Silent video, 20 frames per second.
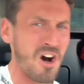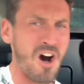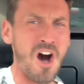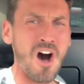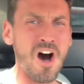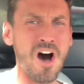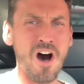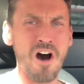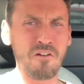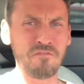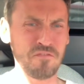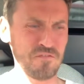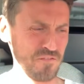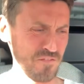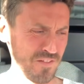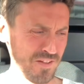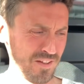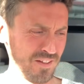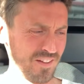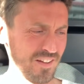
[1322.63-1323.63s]
off!
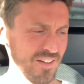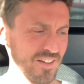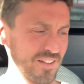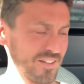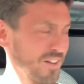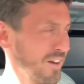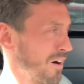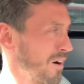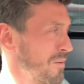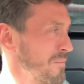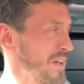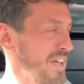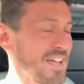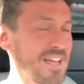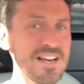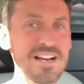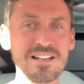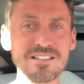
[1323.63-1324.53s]
You know what I mean?